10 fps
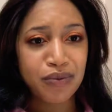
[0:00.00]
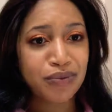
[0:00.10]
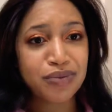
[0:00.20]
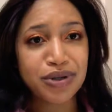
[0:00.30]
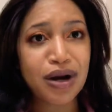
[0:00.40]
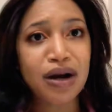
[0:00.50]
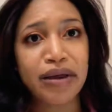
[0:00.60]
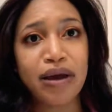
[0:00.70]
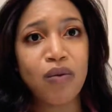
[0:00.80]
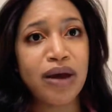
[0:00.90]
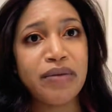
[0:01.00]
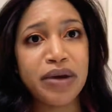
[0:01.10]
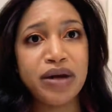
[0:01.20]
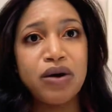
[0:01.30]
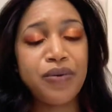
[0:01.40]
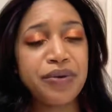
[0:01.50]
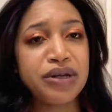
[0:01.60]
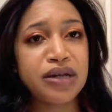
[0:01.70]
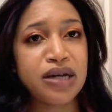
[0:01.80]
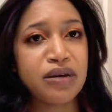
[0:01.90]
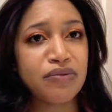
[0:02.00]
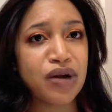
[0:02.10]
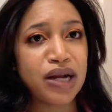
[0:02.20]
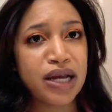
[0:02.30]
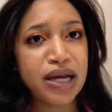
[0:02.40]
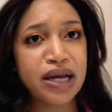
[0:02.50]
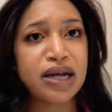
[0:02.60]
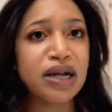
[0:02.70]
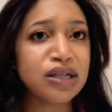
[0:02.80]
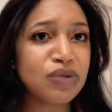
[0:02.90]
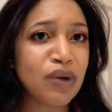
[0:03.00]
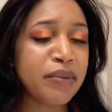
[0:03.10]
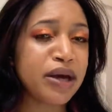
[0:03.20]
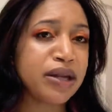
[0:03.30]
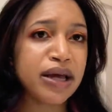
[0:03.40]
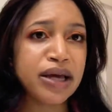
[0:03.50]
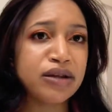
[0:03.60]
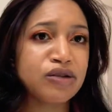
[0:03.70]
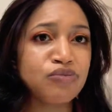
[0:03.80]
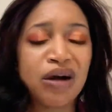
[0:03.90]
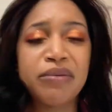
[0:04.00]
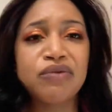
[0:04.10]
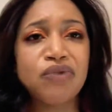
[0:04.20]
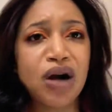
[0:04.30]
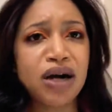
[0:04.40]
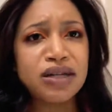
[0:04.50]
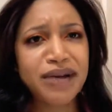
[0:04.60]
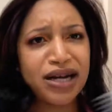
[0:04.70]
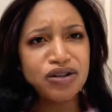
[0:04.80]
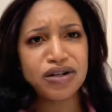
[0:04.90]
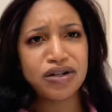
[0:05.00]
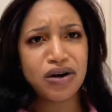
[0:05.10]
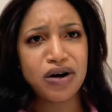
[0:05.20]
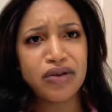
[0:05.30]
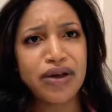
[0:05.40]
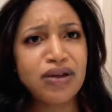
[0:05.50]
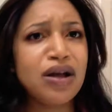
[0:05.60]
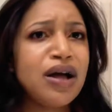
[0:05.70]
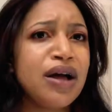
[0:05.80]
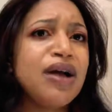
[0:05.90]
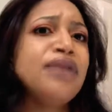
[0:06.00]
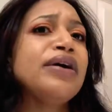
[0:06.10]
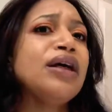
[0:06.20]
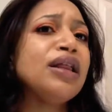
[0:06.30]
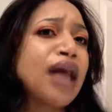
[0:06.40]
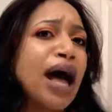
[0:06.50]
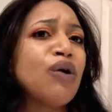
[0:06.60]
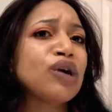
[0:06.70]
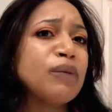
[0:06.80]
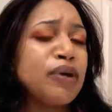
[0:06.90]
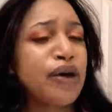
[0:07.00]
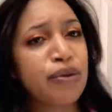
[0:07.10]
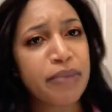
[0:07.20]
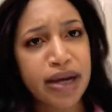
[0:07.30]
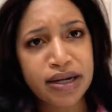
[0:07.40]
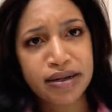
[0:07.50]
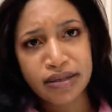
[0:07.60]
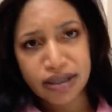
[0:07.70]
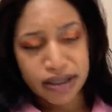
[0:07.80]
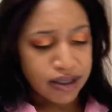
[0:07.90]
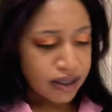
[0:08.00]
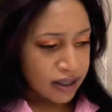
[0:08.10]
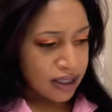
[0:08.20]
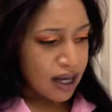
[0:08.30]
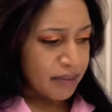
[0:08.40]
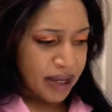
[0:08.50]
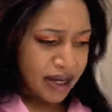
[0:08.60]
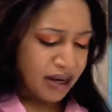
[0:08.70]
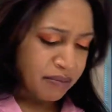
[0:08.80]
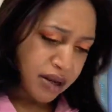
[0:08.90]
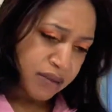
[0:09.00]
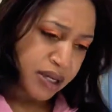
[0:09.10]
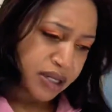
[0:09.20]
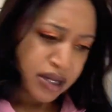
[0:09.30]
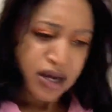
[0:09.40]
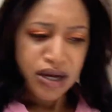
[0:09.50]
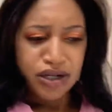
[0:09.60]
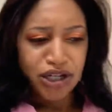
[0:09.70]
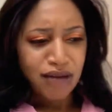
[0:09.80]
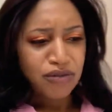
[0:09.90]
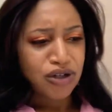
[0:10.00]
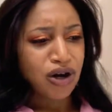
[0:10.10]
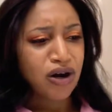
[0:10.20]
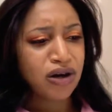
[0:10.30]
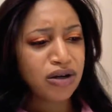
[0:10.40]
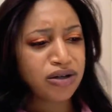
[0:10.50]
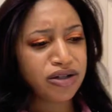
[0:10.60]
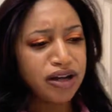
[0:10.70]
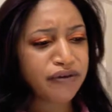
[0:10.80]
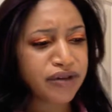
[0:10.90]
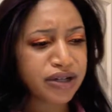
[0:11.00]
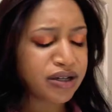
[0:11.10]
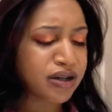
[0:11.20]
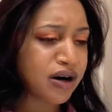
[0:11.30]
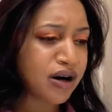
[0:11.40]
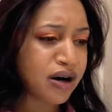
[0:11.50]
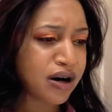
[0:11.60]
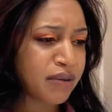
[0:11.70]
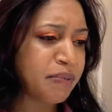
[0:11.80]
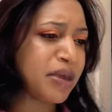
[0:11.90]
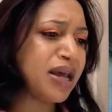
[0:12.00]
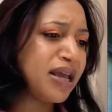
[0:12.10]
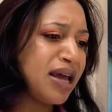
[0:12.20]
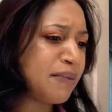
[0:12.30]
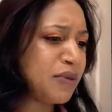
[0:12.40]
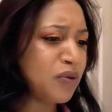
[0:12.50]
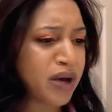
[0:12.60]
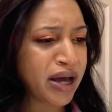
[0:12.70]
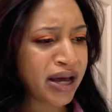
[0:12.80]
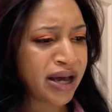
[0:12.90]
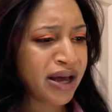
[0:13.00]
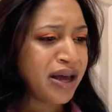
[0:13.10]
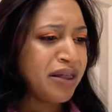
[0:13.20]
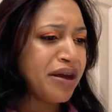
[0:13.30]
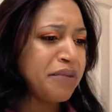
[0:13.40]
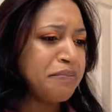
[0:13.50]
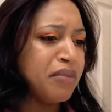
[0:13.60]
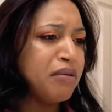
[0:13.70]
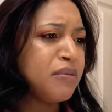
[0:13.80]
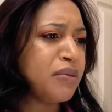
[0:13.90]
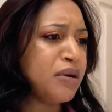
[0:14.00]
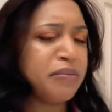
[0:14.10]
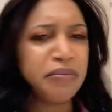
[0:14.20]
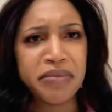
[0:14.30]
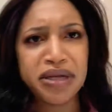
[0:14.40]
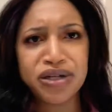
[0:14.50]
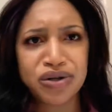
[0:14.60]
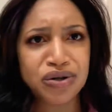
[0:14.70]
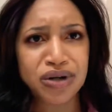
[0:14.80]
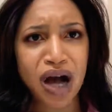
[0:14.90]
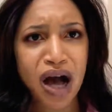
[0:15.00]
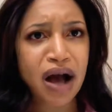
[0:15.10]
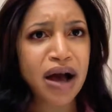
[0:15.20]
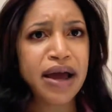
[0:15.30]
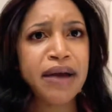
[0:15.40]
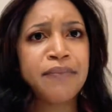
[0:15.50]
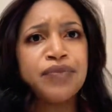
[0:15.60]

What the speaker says: I'm sorry, like white men always end up running it, and not just white men. Like there's Bretman Rocks, Patrick Starr. They'll allow a couple other men to come in, but I mean, James Charles, Jeffree Star, Manny MUA, that Mitchell guy,